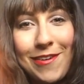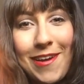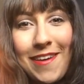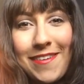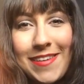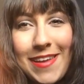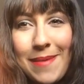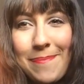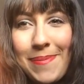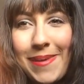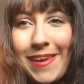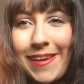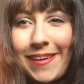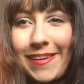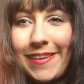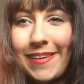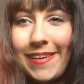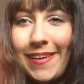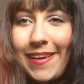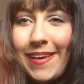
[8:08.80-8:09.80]
around up
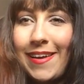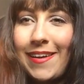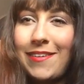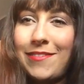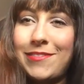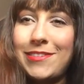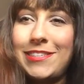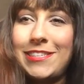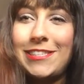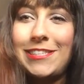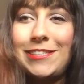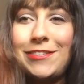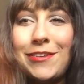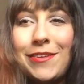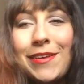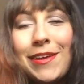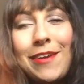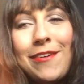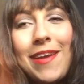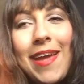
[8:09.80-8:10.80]
here, which is
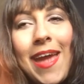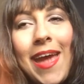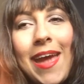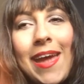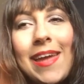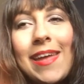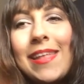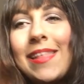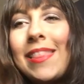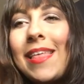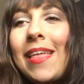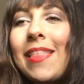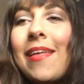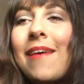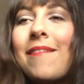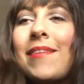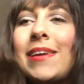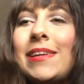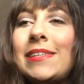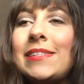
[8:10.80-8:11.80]
totally okay. They
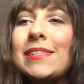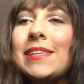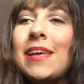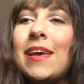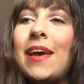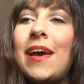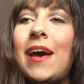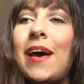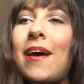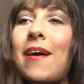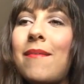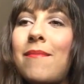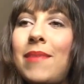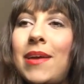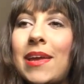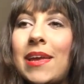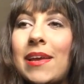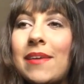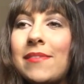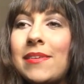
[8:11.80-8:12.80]
love it. Um,
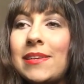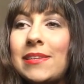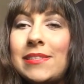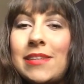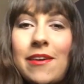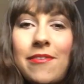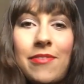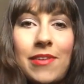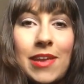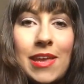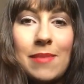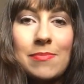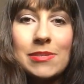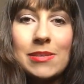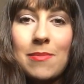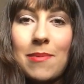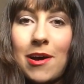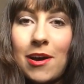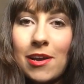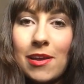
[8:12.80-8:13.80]
it definitely keeps
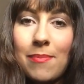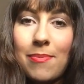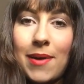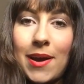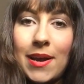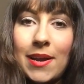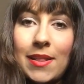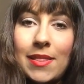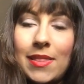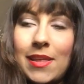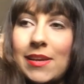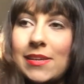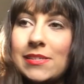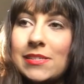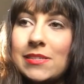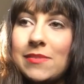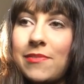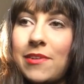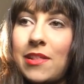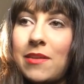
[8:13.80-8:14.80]
them occupied and
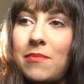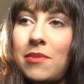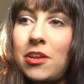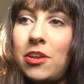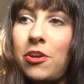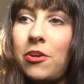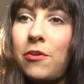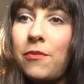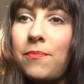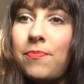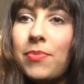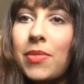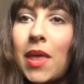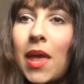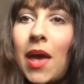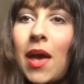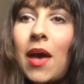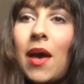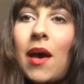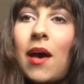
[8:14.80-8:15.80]
things for them to do.
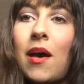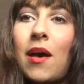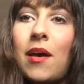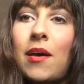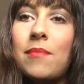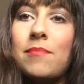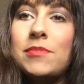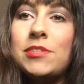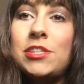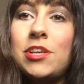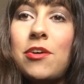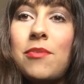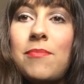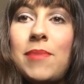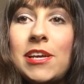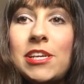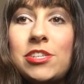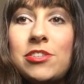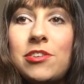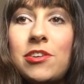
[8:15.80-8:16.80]
Um, so
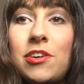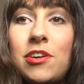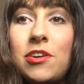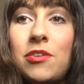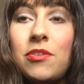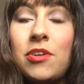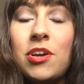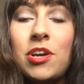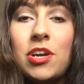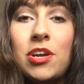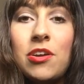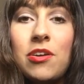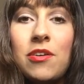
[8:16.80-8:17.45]
make sure